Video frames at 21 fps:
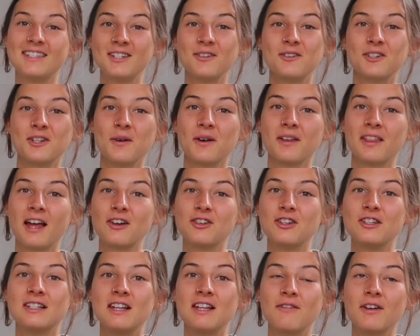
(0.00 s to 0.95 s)
still doing that,
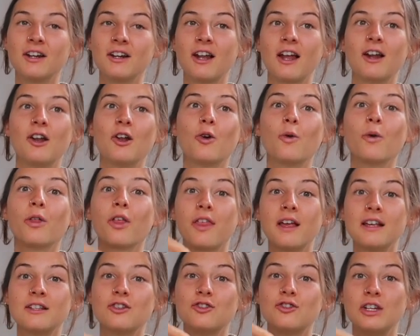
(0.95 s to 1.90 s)
she's living, like look at all the
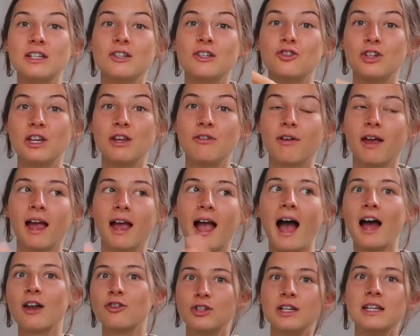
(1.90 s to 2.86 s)
things that she's achieving,
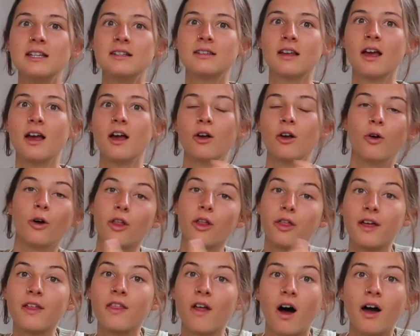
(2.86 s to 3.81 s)
and she's got the
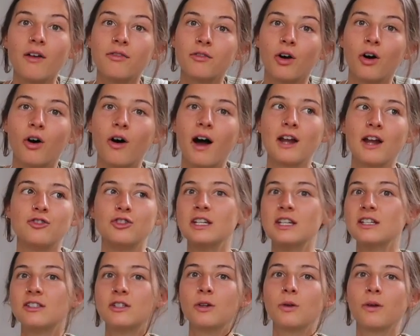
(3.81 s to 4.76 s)
thing that I've got, and
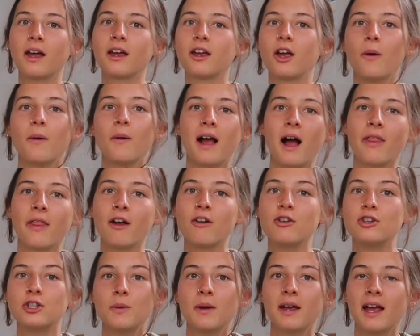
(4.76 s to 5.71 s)
she's still like going out there
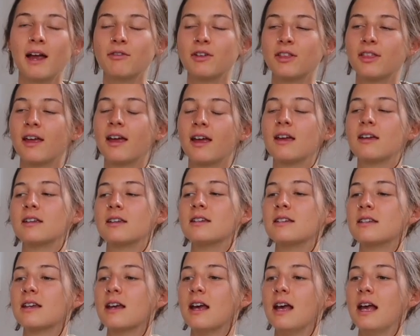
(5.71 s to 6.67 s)
and doing everything.
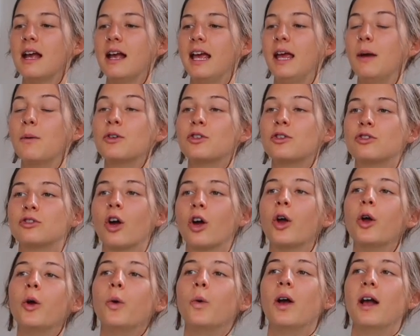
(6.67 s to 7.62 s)
And it was
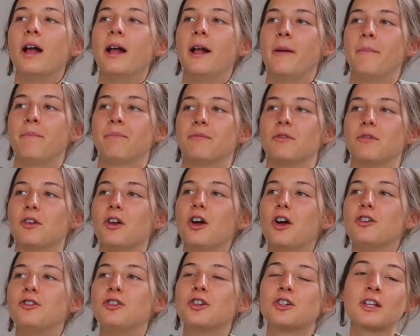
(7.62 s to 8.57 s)
so
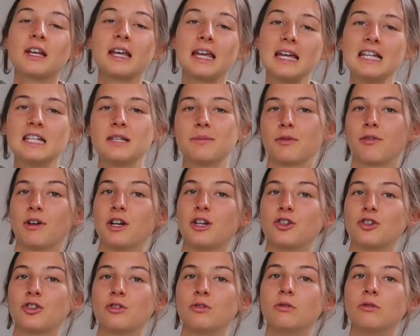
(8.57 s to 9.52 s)
just like
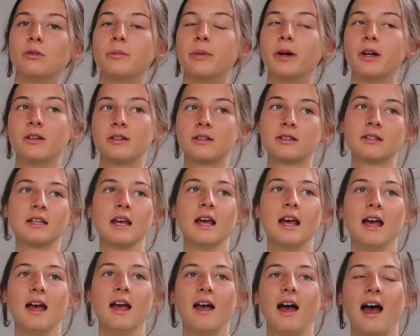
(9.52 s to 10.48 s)
inspirational almost.
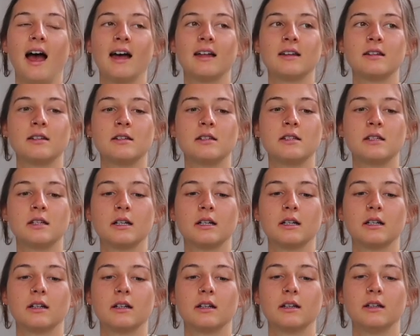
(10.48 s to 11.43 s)
And
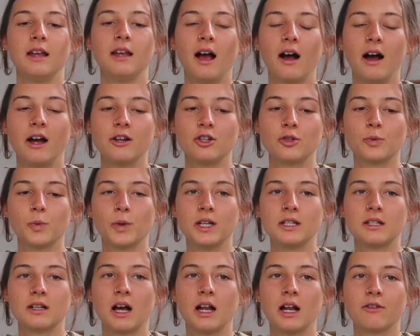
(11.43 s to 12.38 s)
yeah, I just
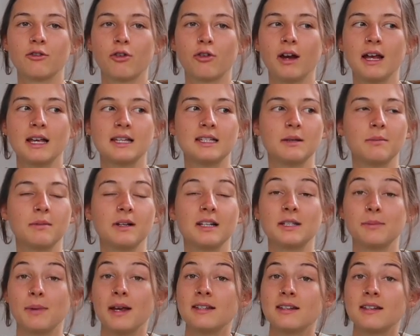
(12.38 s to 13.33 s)
wanted to kind of create a similar
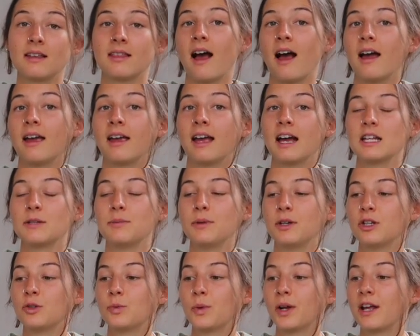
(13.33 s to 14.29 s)
space like that, I guess,
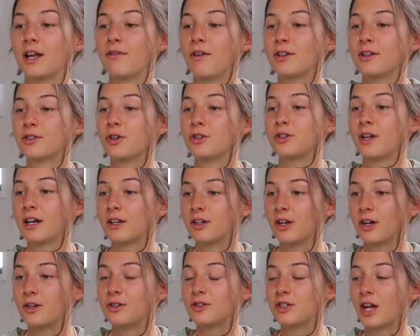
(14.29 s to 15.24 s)
because when I first got
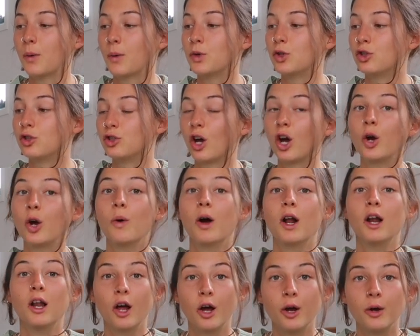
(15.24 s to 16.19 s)
diagnosed, I was so
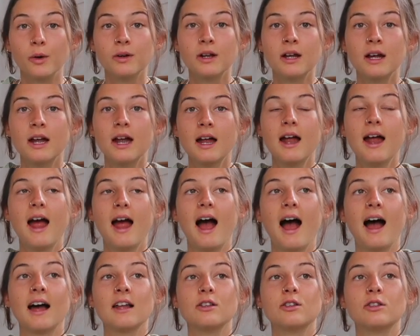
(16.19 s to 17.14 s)
alone
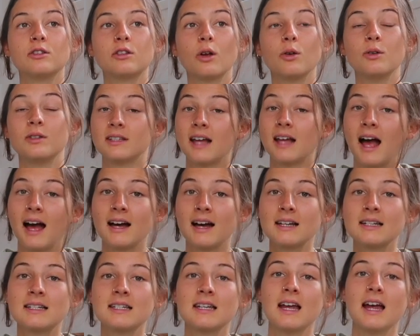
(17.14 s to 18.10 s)
and so
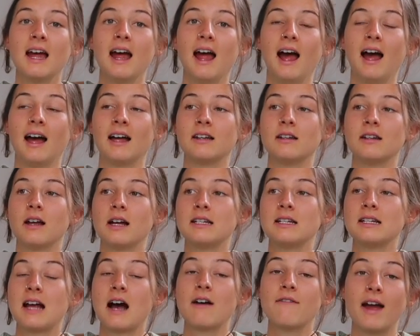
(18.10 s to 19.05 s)
sad, and I
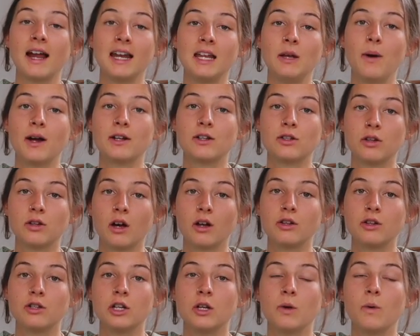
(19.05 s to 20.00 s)
didn't have anywhere to
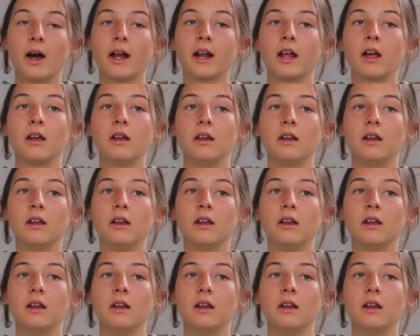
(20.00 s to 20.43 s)
turn to. And